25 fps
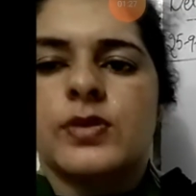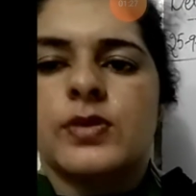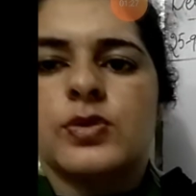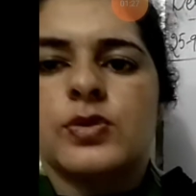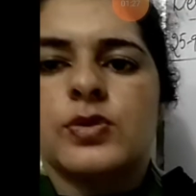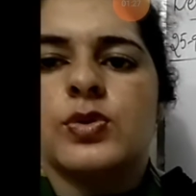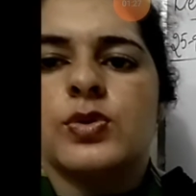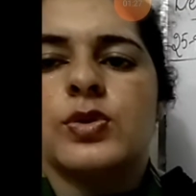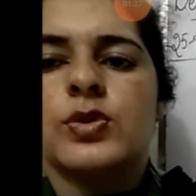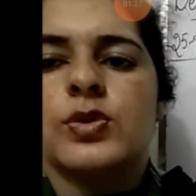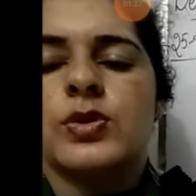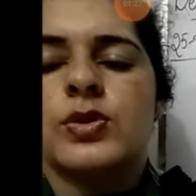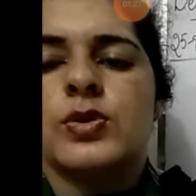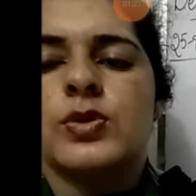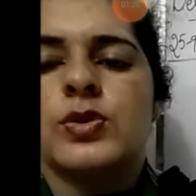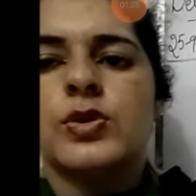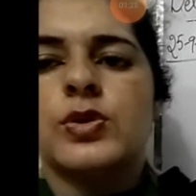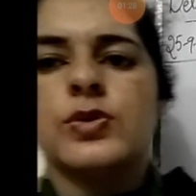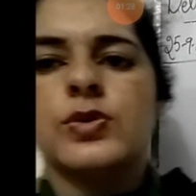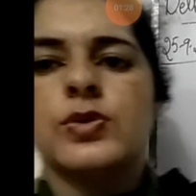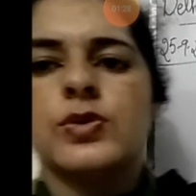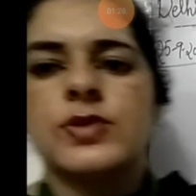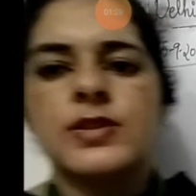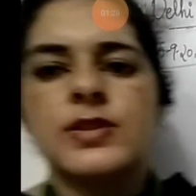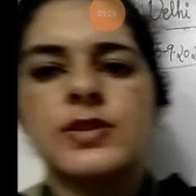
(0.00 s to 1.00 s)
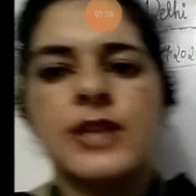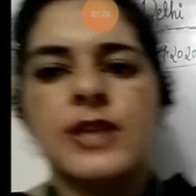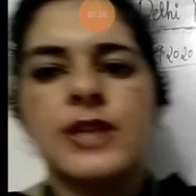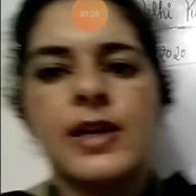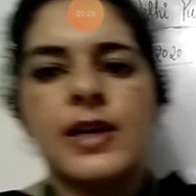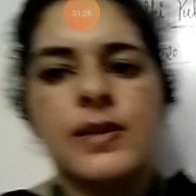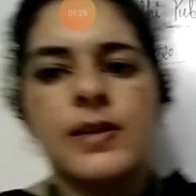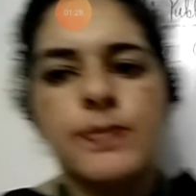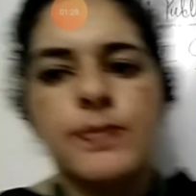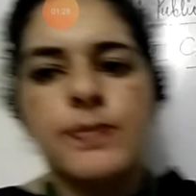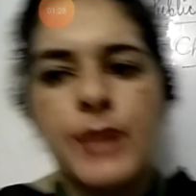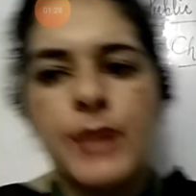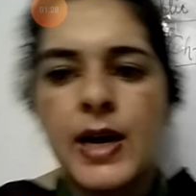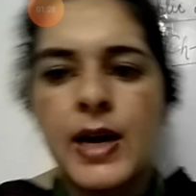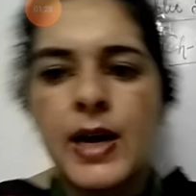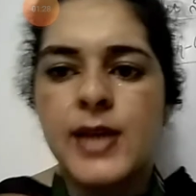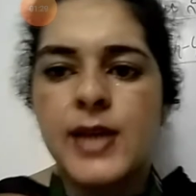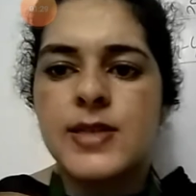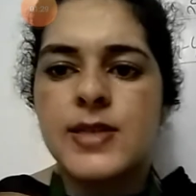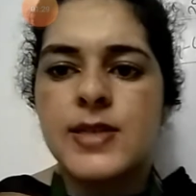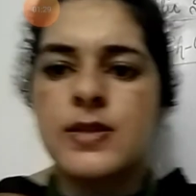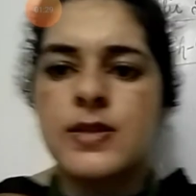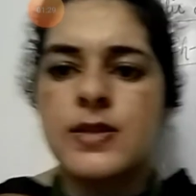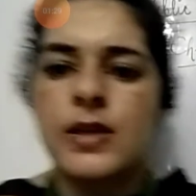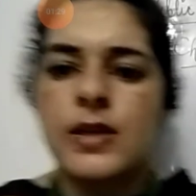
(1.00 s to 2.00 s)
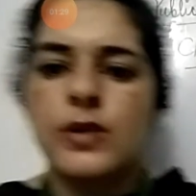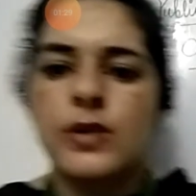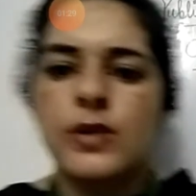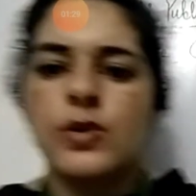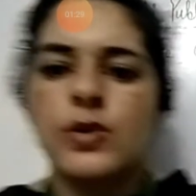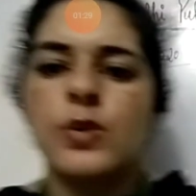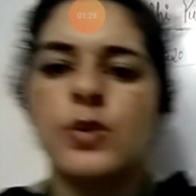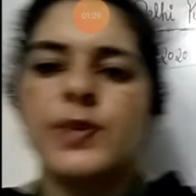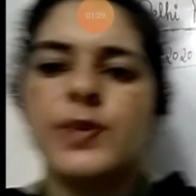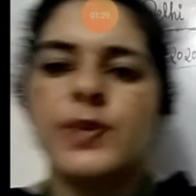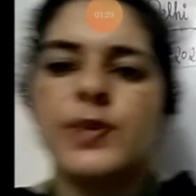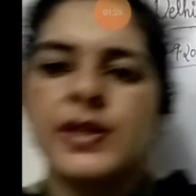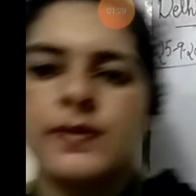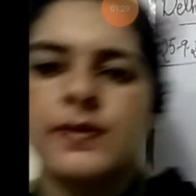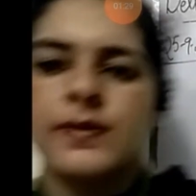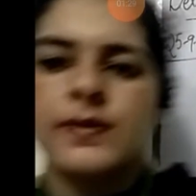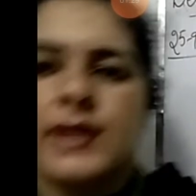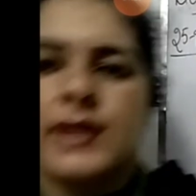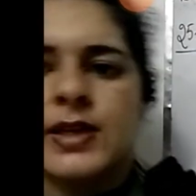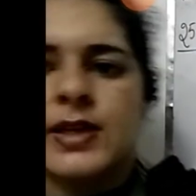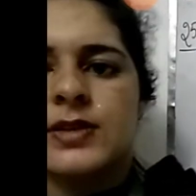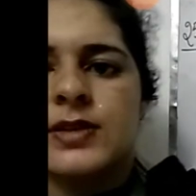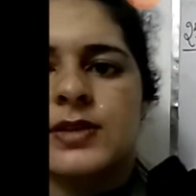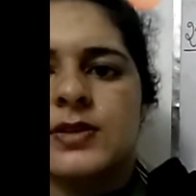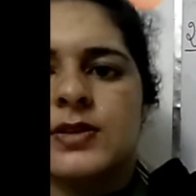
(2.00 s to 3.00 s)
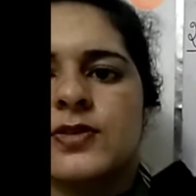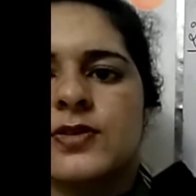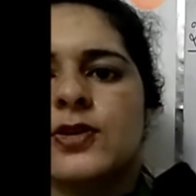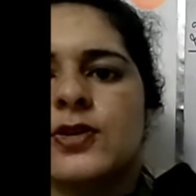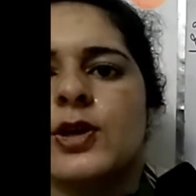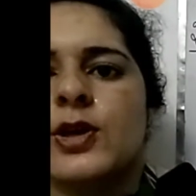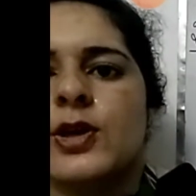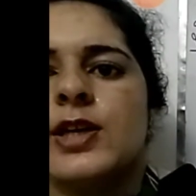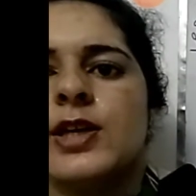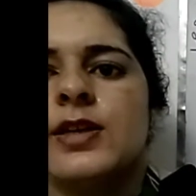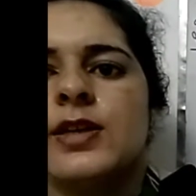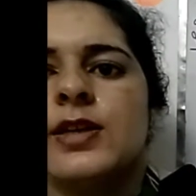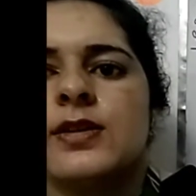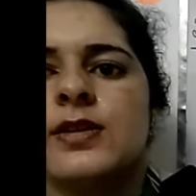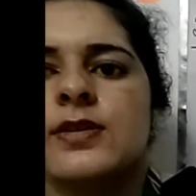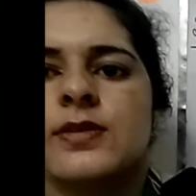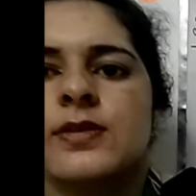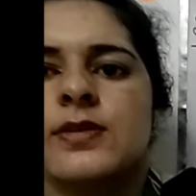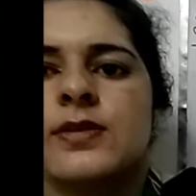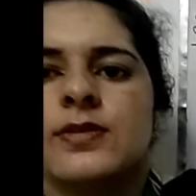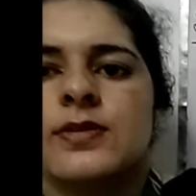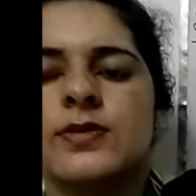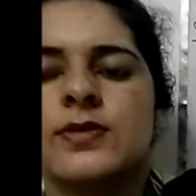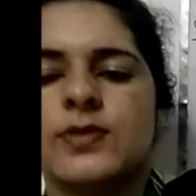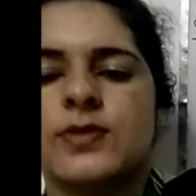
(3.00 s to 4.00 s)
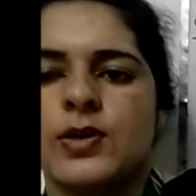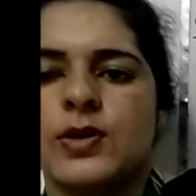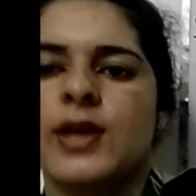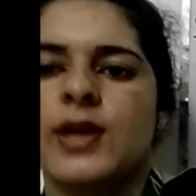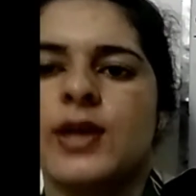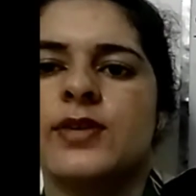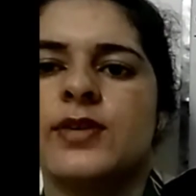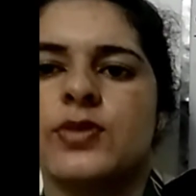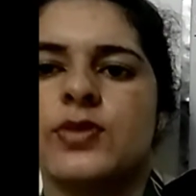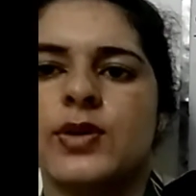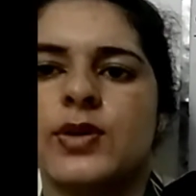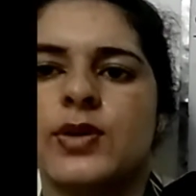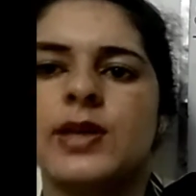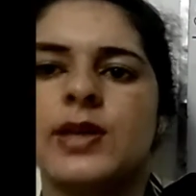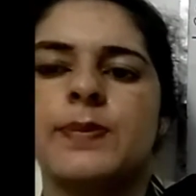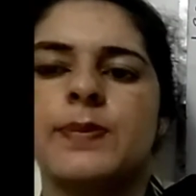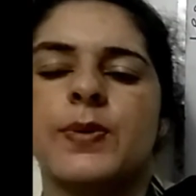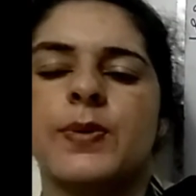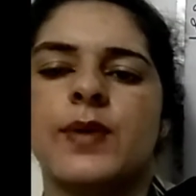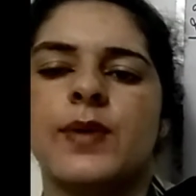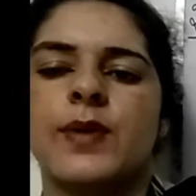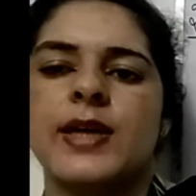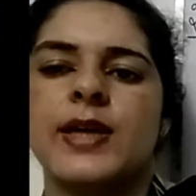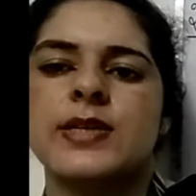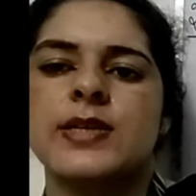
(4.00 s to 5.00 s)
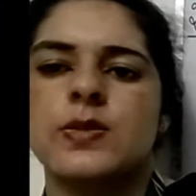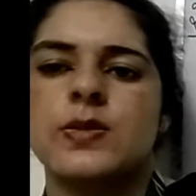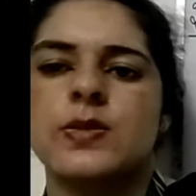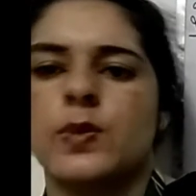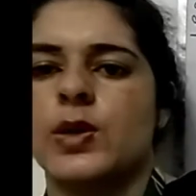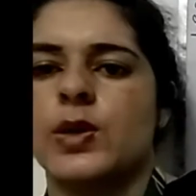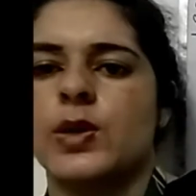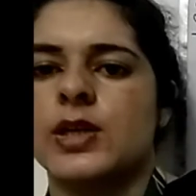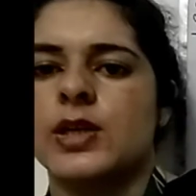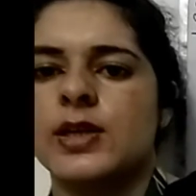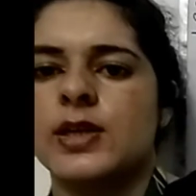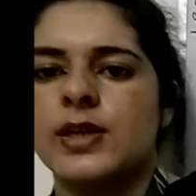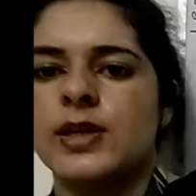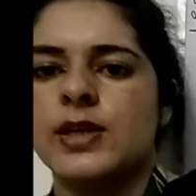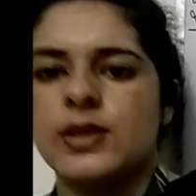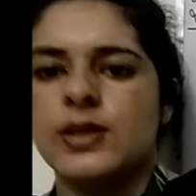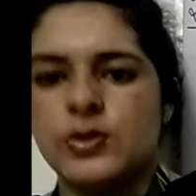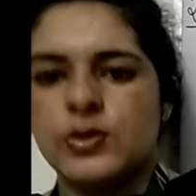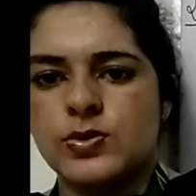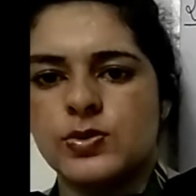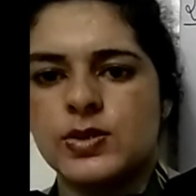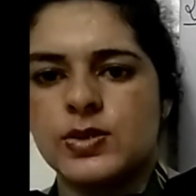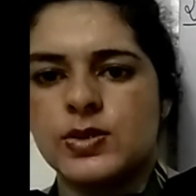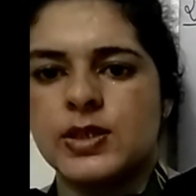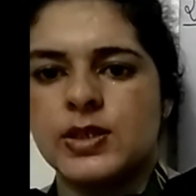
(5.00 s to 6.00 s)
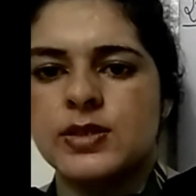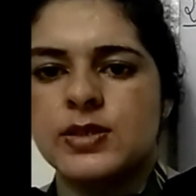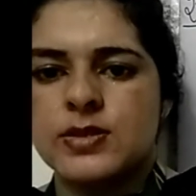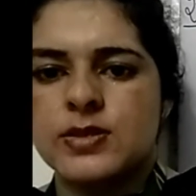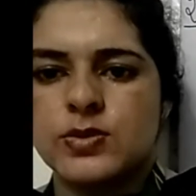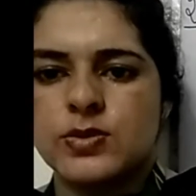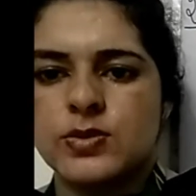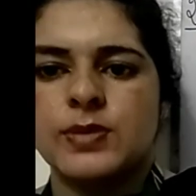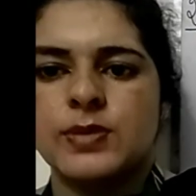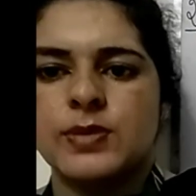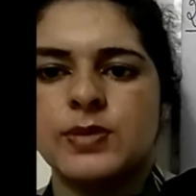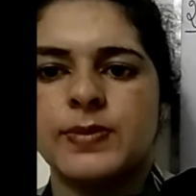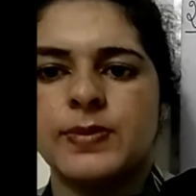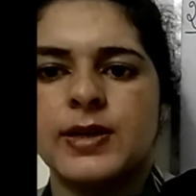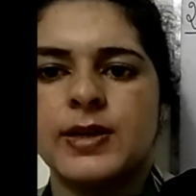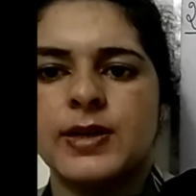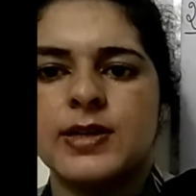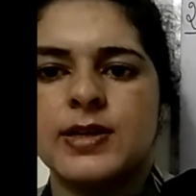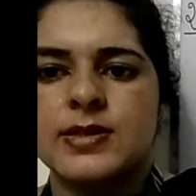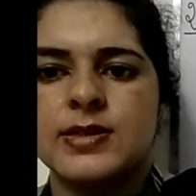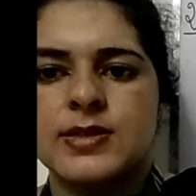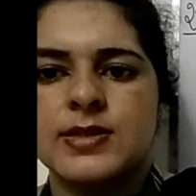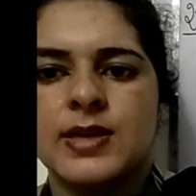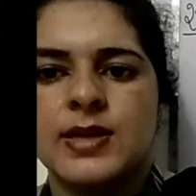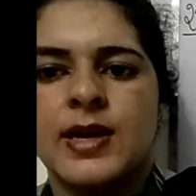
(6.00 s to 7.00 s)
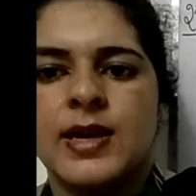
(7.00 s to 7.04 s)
Two uses are plants they grow very well in the soil. Soil provides water and nutrients to the plants.